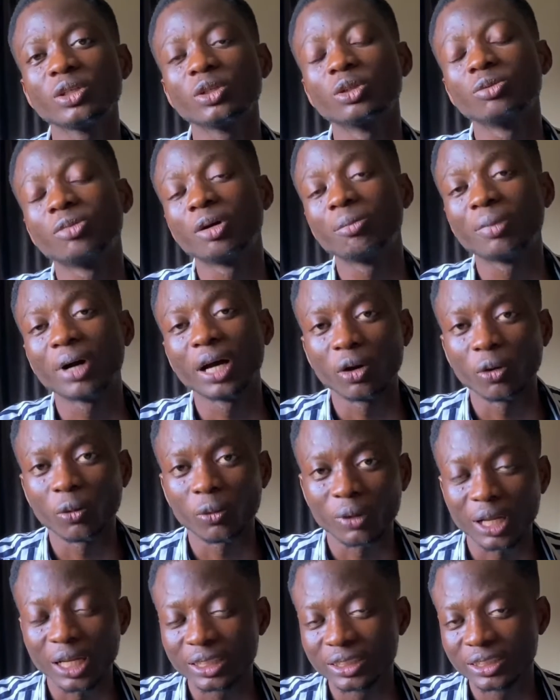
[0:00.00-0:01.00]
you about my
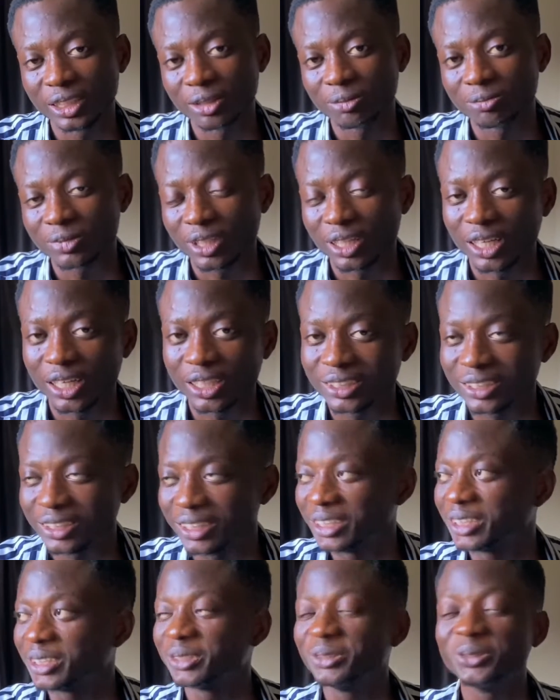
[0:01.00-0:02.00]
online JAMB class.
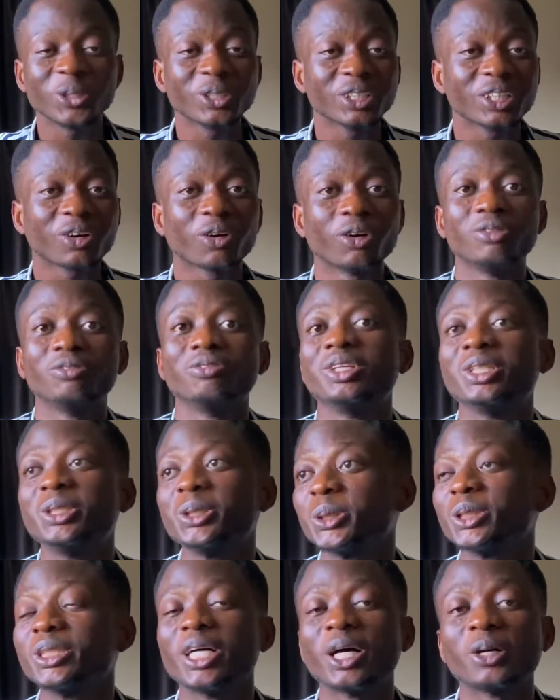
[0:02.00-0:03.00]
It's not a
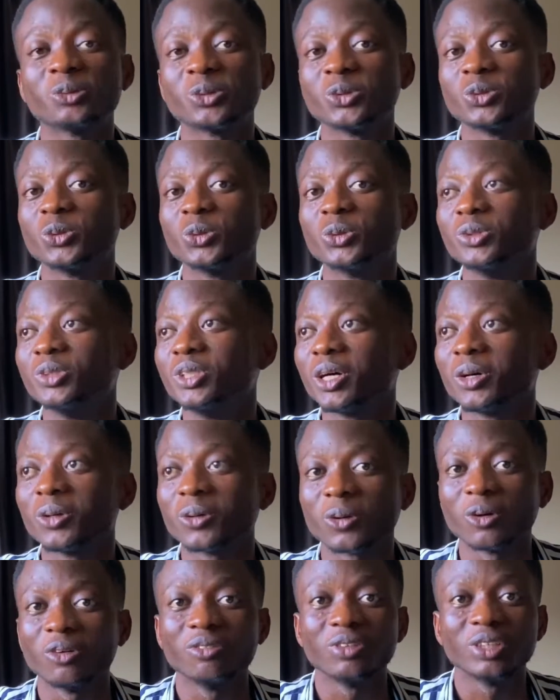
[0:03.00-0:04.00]
conventional tutorial,
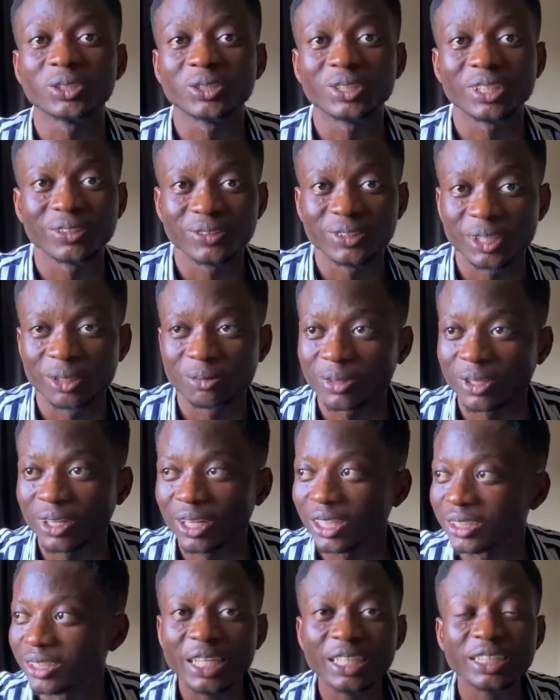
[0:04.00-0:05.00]
conventional JAMB
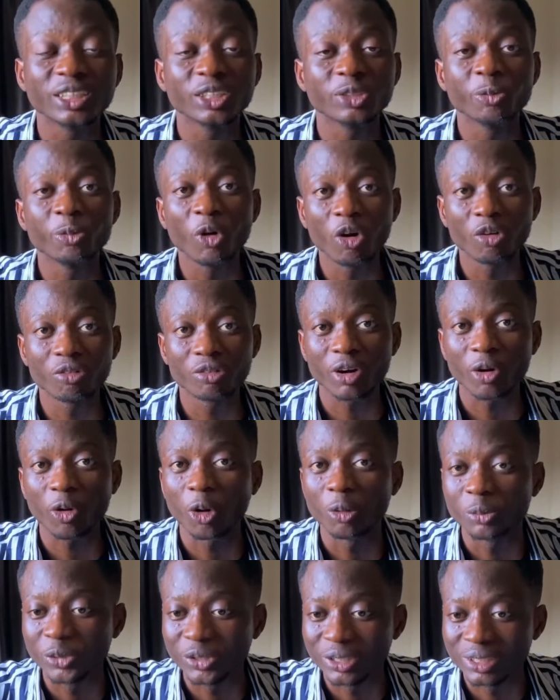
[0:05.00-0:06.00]
class. It's more of a
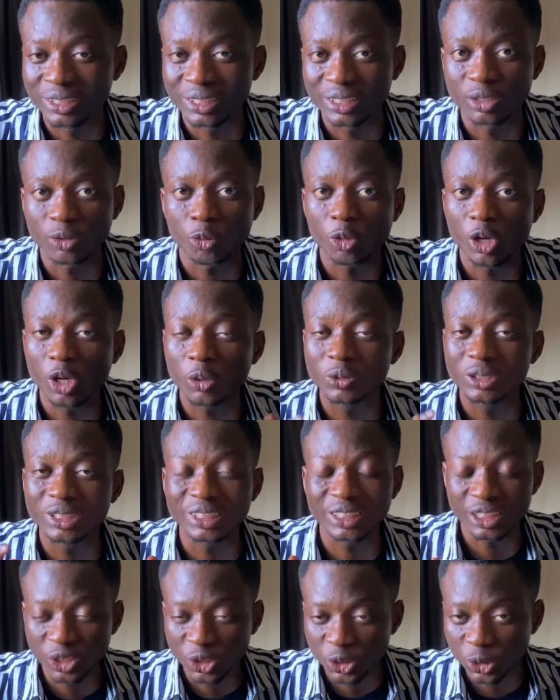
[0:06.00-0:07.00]
community where we
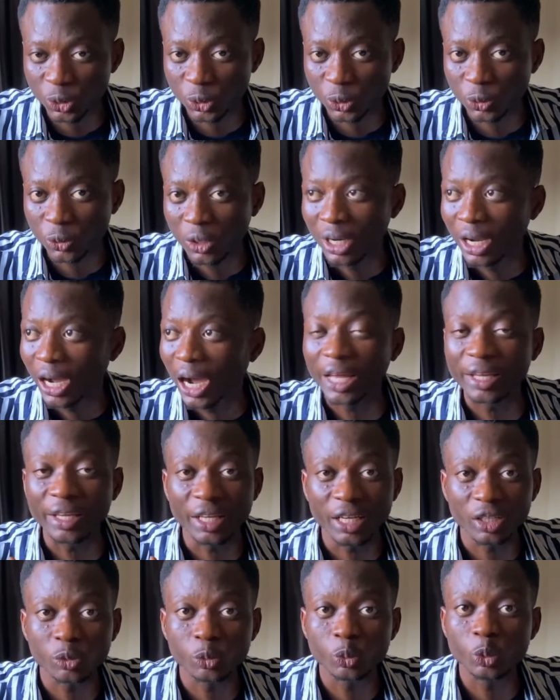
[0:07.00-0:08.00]
teach you and
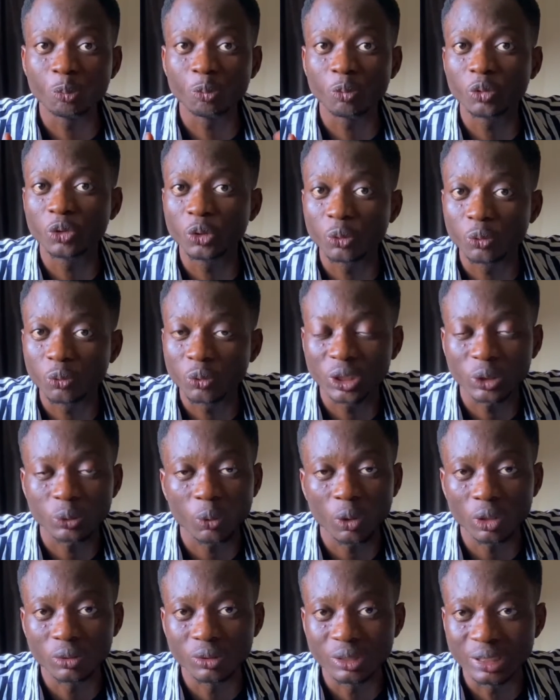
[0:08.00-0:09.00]
equip you with
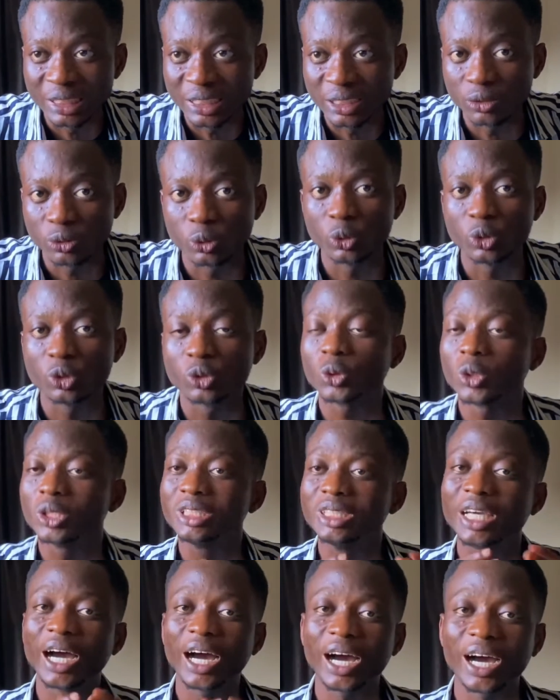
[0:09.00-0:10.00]
what you need to
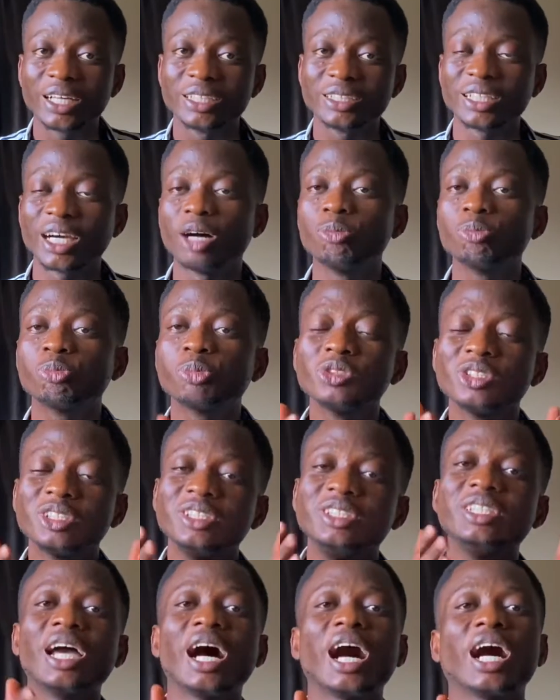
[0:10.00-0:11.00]
study hard and put
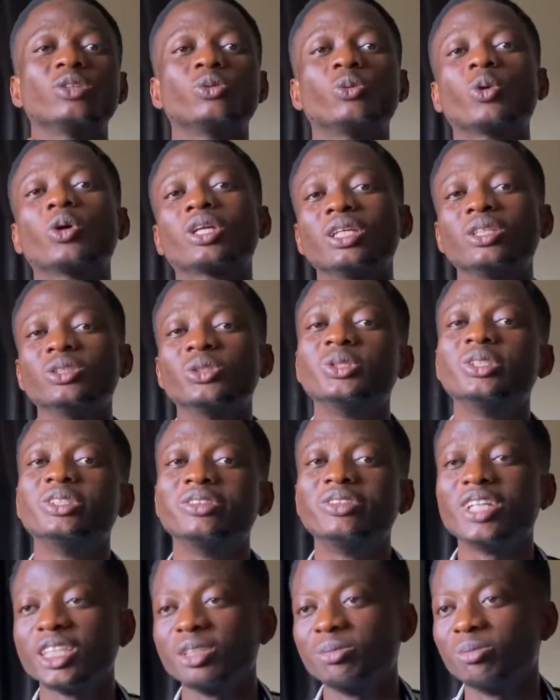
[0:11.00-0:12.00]
the hard work into the
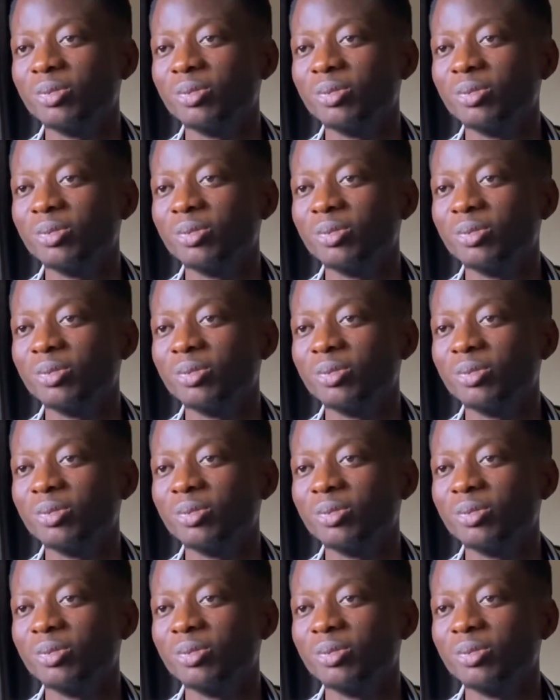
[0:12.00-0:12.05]
right